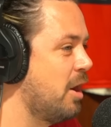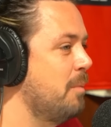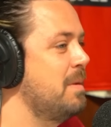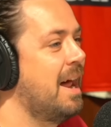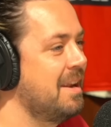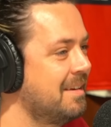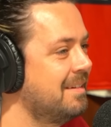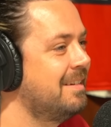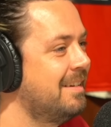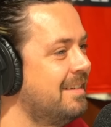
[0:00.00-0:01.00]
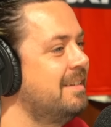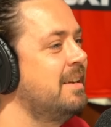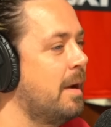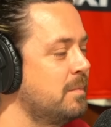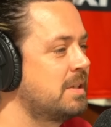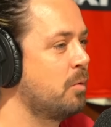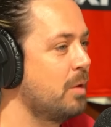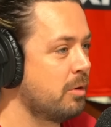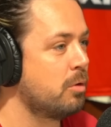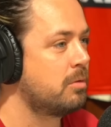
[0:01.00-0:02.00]
I'm none. you're none. Yeah, that's right. Yeah, So,
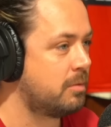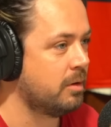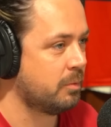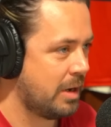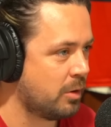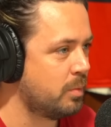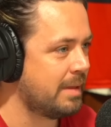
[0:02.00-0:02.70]
we're all we're good with